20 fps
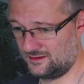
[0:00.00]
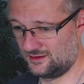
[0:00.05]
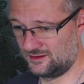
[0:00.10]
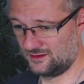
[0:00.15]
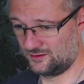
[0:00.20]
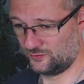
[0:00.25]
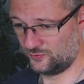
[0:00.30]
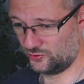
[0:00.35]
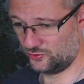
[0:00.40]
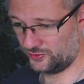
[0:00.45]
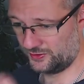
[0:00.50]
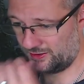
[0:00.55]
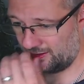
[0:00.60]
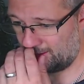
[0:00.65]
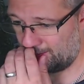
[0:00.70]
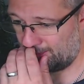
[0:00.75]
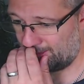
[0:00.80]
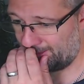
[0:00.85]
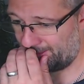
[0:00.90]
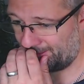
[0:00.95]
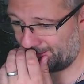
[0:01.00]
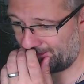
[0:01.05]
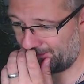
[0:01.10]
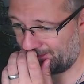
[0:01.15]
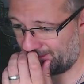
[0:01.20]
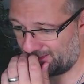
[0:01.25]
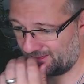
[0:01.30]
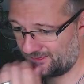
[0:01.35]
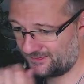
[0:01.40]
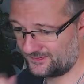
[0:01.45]
Morning.
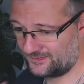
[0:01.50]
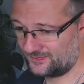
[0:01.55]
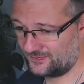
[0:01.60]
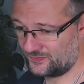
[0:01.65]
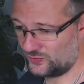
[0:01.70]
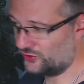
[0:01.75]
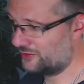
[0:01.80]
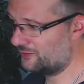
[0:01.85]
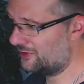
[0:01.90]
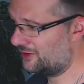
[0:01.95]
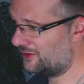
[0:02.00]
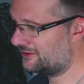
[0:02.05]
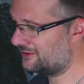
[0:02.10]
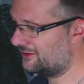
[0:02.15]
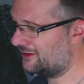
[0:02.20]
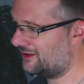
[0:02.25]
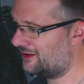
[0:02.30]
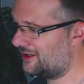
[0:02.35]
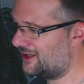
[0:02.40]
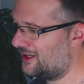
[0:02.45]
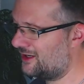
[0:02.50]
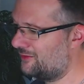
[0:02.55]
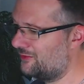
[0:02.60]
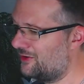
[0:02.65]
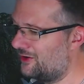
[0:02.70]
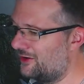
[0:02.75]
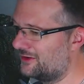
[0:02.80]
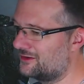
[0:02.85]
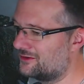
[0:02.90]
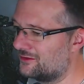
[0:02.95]
Morning, Michael. Ah,
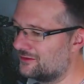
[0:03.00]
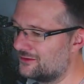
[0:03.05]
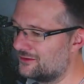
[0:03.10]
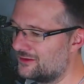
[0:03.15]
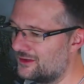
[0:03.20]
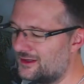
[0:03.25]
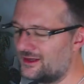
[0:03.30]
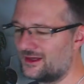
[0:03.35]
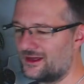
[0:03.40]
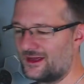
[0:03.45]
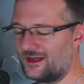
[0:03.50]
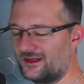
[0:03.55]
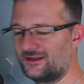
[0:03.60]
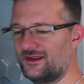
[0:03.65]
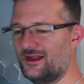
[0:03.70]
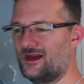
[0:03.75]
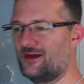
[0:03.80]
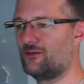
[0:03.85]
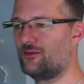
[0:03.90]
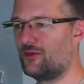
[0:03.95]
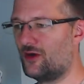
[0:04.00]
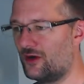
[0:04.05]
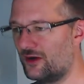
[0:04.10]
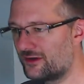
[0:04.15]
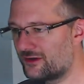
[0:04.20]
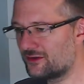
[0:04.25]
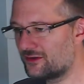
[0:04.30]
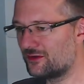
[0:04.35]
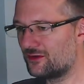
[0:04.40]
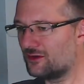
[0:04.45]
Michael. Is that
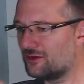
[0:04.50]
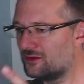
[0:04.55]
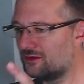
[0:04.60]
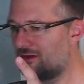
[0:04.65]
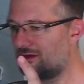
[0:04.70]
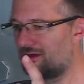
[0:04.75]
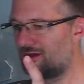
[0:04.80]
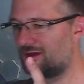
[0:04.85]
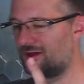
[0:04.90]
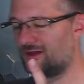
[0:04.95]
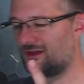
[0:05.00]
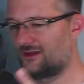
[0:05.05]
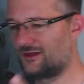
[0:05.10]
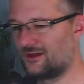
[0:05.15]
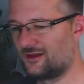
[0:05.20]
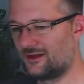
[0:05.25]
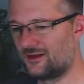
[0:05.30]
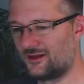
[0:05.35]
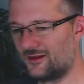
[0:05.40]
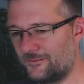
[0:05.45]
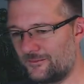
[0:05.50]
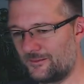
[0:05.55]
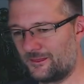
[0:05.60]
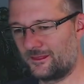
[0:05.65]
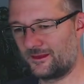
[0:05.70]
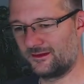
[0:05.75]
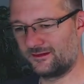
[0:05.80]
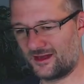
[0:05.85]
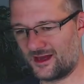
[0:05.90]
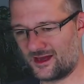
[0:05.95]
Michael?
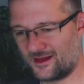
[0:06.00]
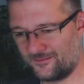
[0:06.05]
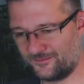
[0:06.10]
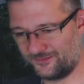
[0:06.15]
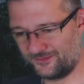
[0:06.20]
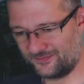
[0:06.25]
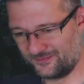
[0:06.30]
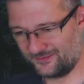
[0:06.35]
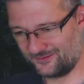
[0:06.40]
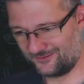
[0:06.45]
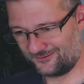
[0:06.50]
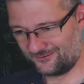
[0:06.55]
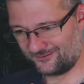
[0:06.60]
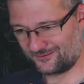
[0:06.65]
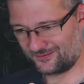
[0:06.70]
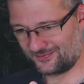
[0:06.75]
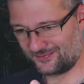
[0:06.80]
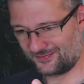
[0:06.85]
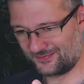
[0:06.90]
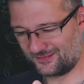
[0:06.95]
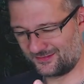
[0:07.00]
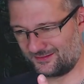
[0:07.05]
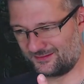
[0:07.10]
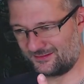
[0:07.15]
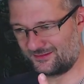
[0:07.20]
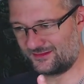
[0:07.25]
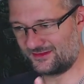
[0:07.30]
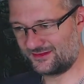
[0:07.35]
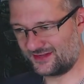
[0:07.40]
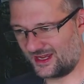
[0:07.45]
Is that
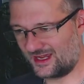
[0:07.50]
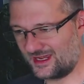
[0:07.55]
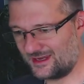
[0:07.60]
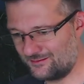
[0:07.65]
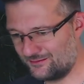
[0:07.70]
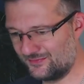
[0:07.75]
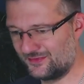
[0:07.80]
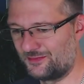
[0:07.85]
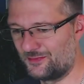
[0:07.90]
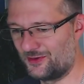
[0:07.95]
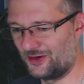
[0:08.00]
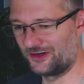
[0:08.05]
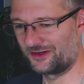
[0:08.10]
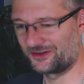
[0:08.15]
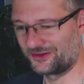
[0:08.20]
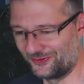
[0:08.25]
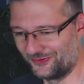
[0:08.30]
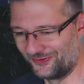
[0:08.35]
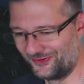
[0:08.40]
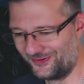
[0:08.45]
Teams Michael?